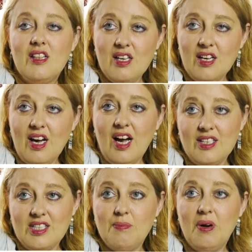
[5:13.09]
that
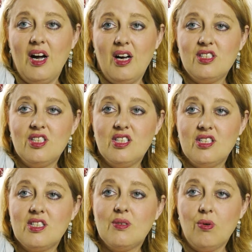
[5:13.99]
ACTIPATCH
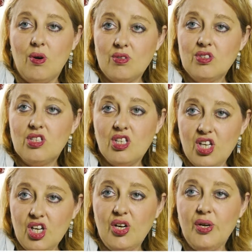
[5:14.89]
is the one
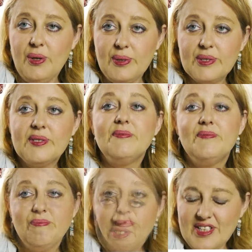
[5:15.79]
to use.
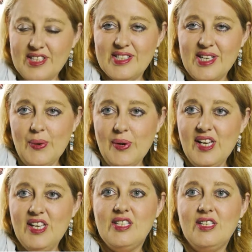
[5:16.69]
It's so
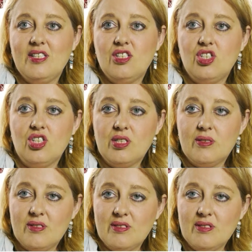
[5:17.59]
easy to just